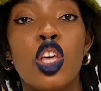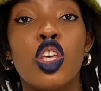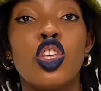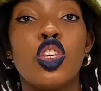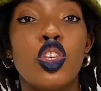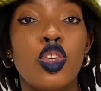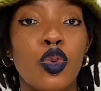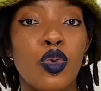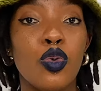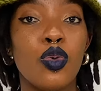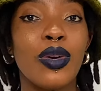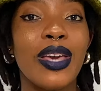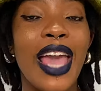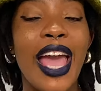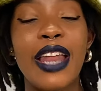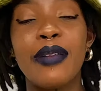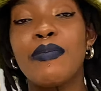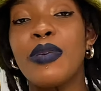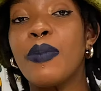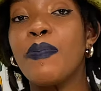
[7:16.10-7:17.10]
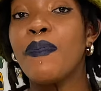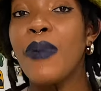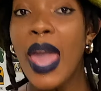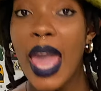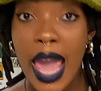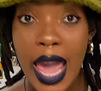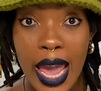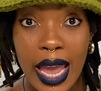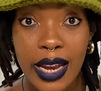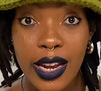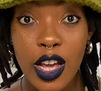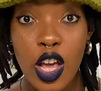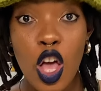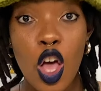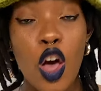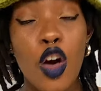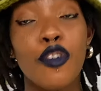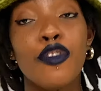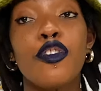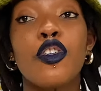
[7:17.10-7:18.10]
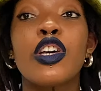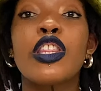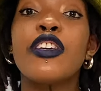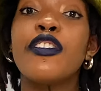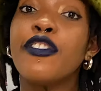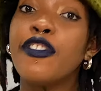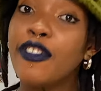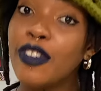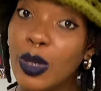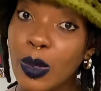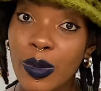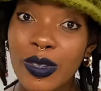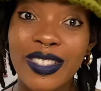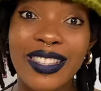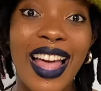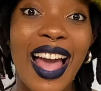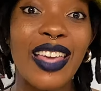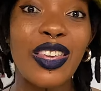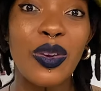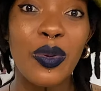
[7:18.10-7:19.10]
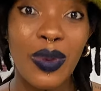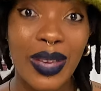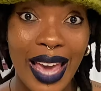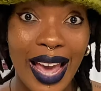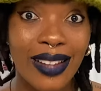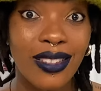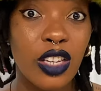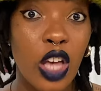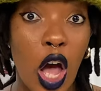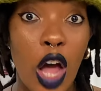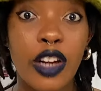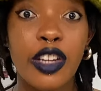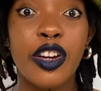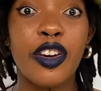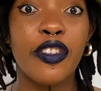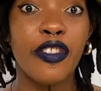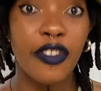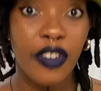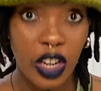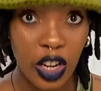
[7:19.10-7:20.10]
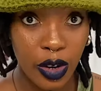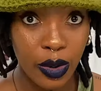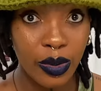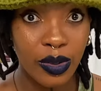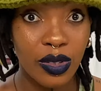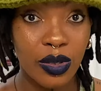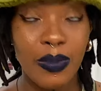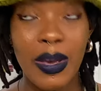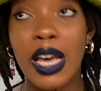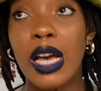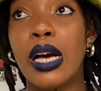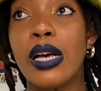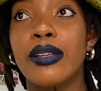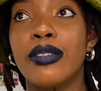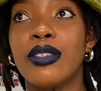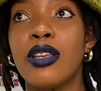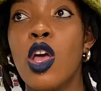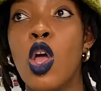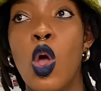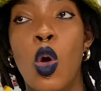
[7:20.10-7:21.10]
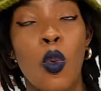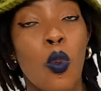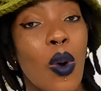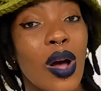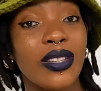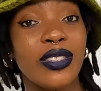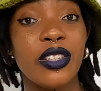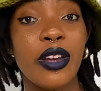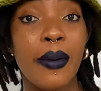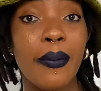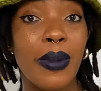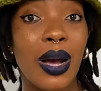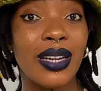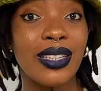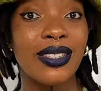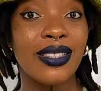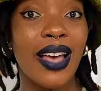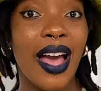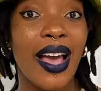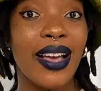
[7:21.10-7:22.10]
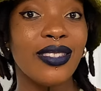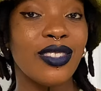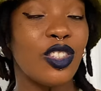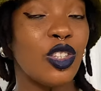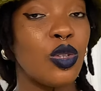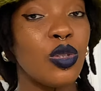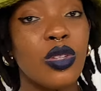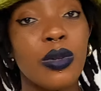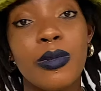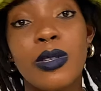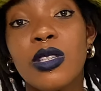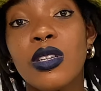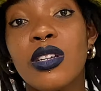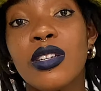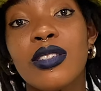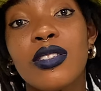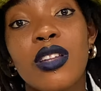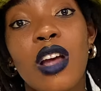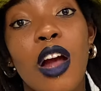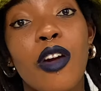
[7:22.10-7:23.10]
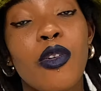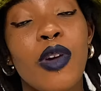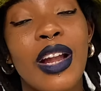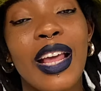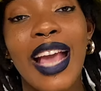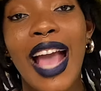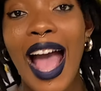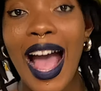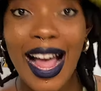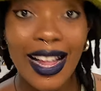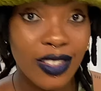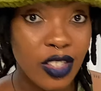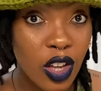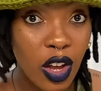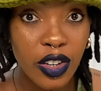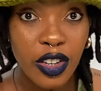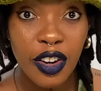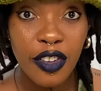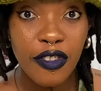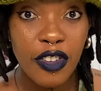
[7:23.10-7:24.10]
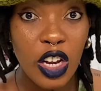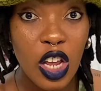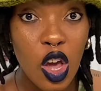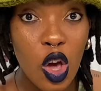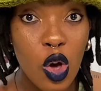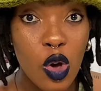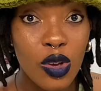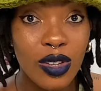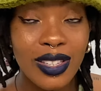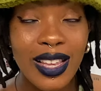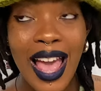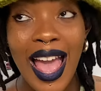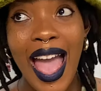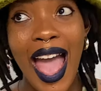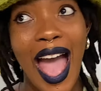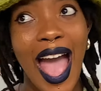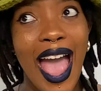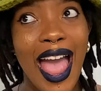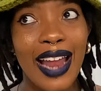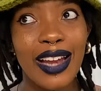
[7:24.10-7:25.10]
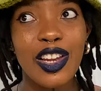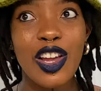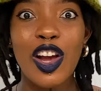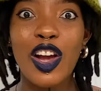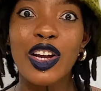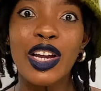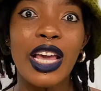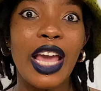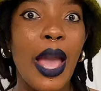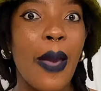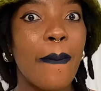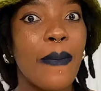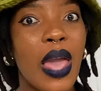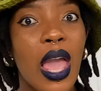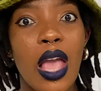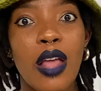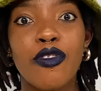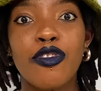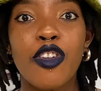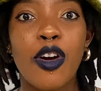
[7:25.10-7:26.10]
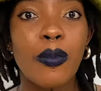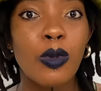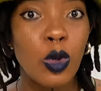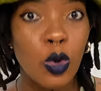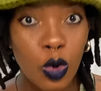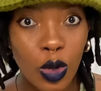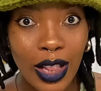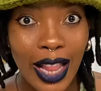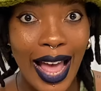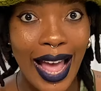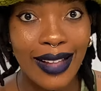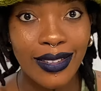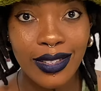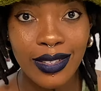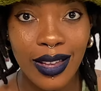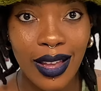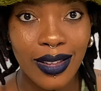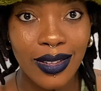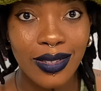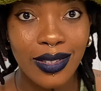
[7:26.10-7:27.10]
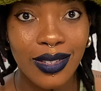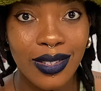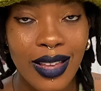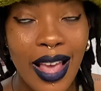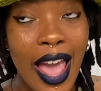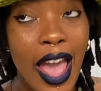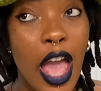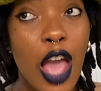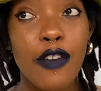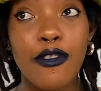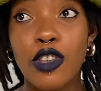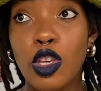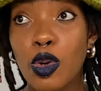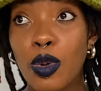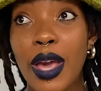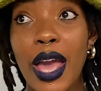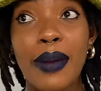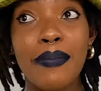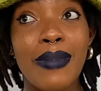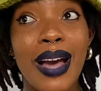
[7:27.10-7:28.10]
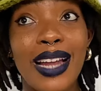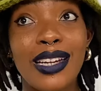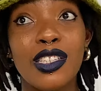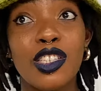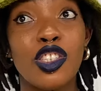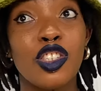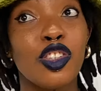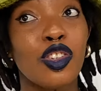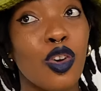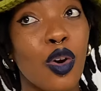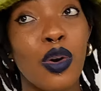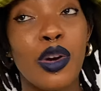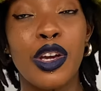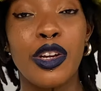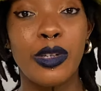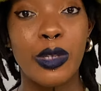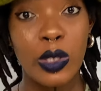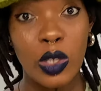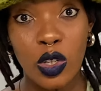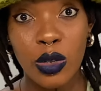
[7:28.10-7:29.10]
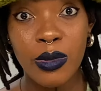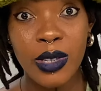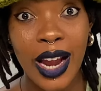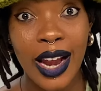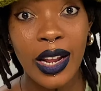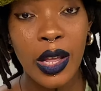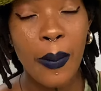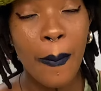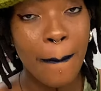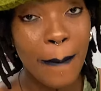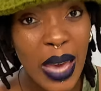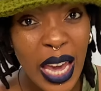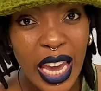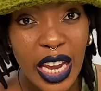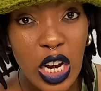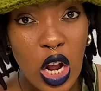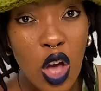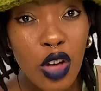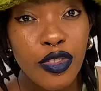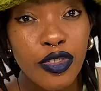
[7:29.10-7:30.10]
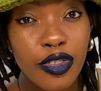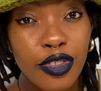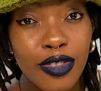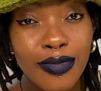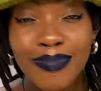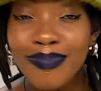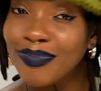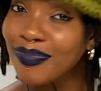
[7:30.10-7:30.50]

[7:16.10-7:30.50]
you can be paid for the views that you get on your videos. Because once you're monetized, YouTube is going to start running ads on your videos and you're going to get paid from Google AdSense. If you can manage to grow your YouTube channel big enough,